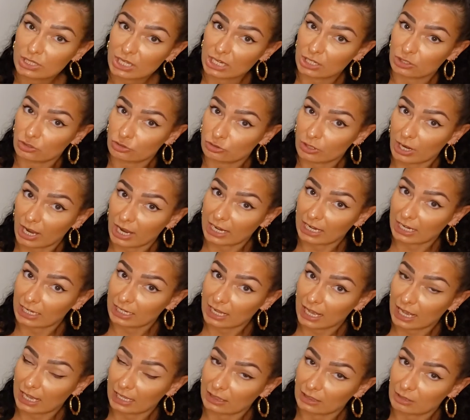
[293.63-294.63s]
and dry it
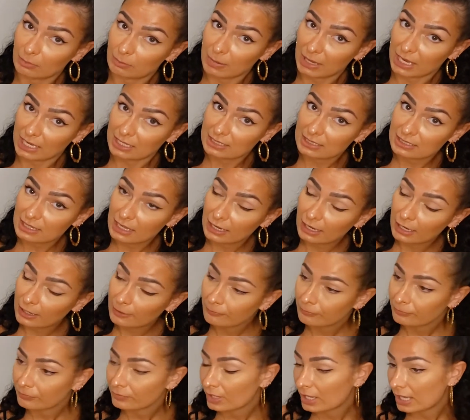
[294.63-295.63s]
at the base there,
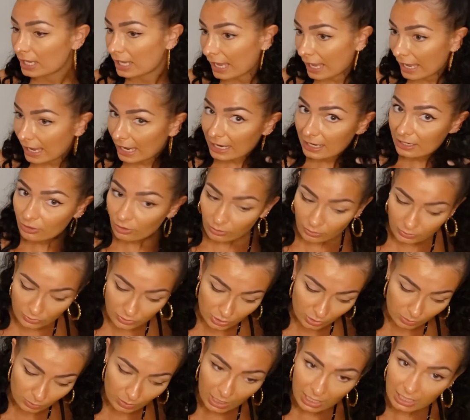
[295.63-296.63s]
and
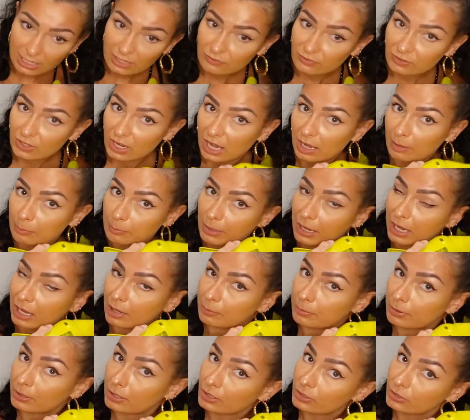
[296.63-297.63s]
also kind of cup up
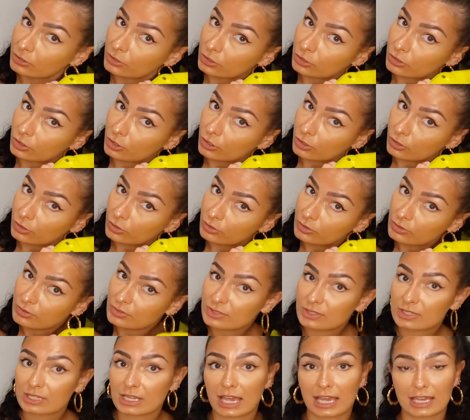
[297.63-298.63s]
your
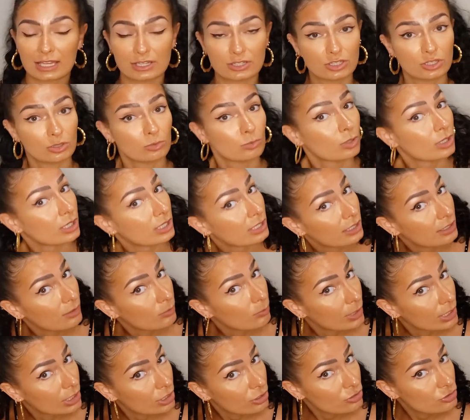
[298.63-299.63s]
curls as you would
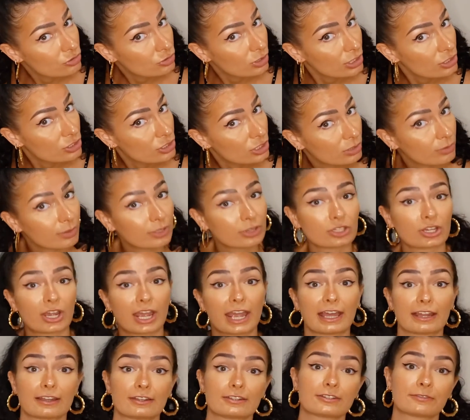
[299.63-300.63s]
when you're scrunching with your hand.
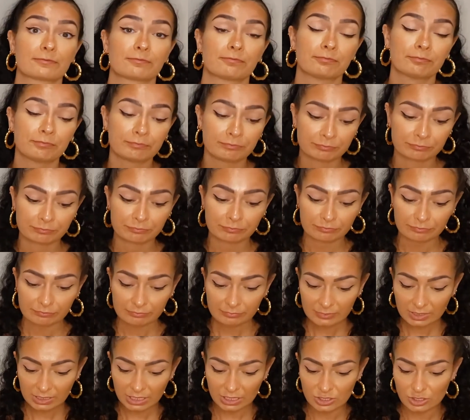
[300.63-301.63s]

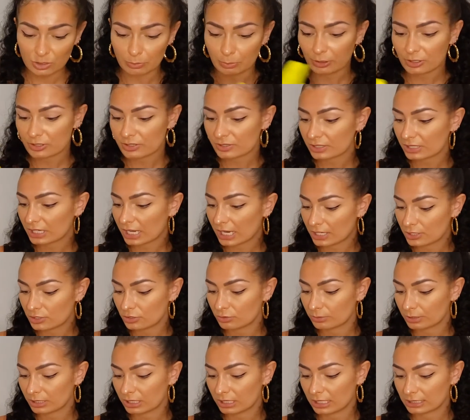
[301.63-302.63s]
So personally, I do
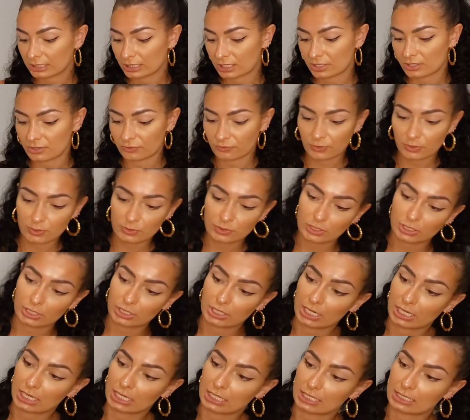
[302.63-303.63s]
really like this diffuser.
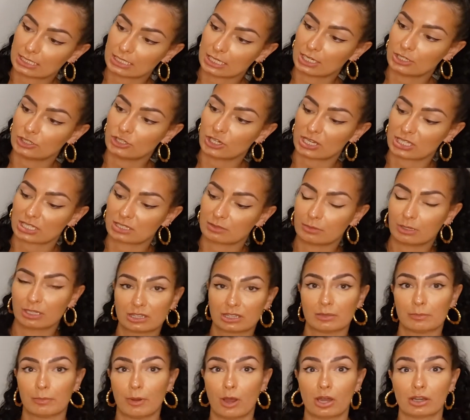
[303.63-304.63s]
It's adjustable
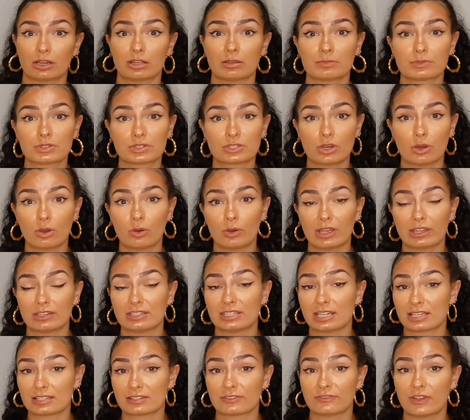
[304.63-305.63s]
bottom, so it
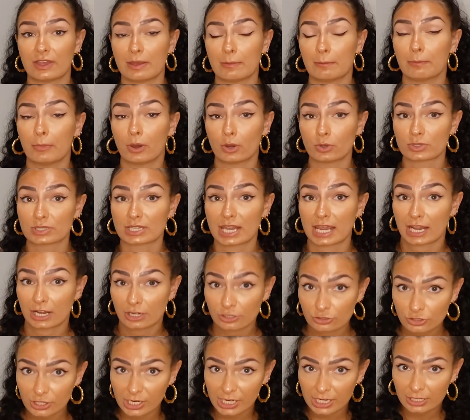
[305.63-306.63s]
does fit most hair
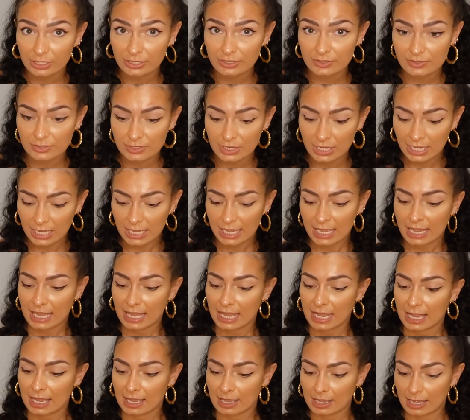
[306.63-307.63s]
dryers.
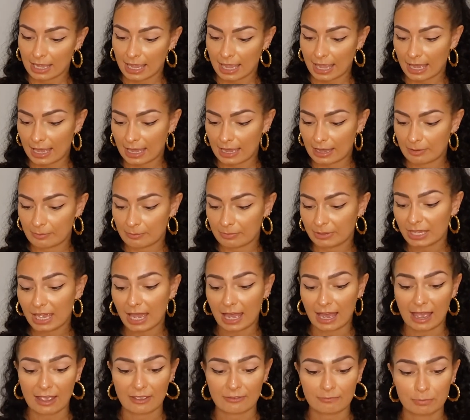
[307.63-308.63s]
But yeah,
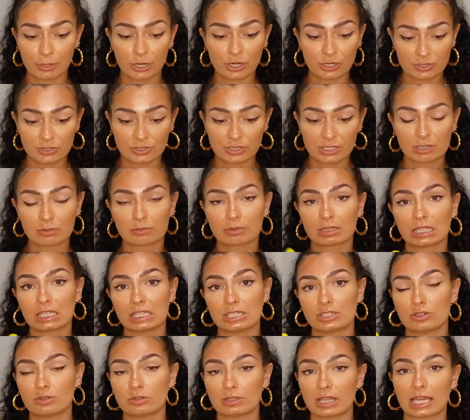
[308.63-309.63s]
I personally really
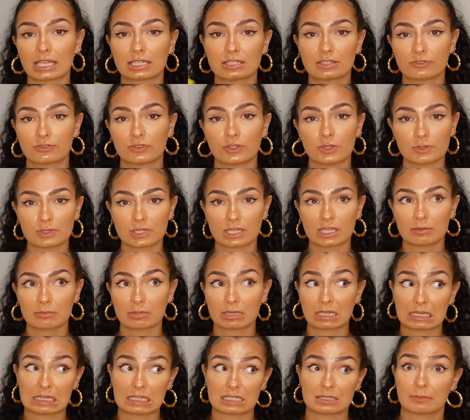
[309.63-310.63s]
do like diffusing
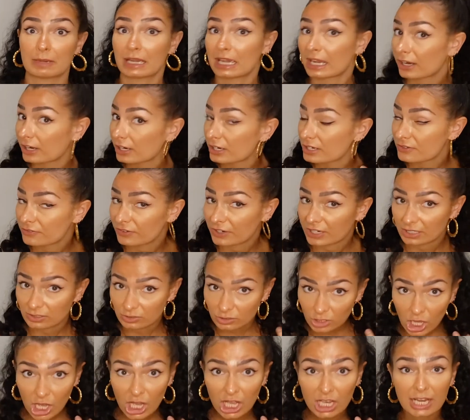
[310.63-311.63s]
because my hair is very
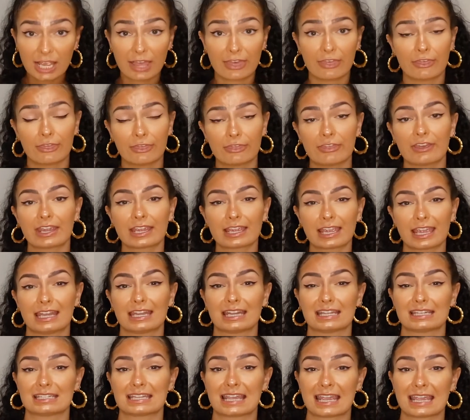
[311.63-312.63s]
long and thick and it
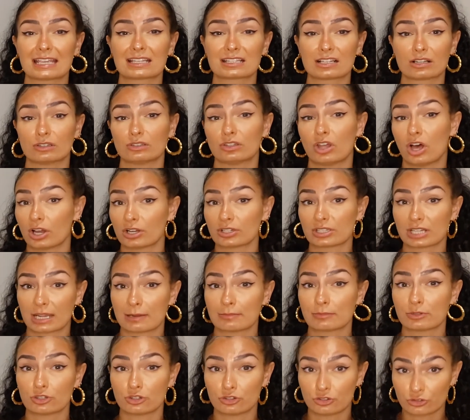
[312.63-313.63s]
takes a long time
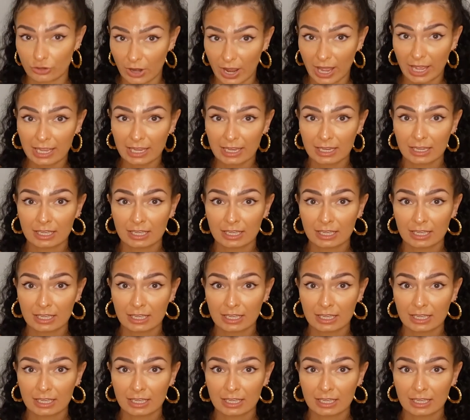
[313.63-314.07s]
to dry.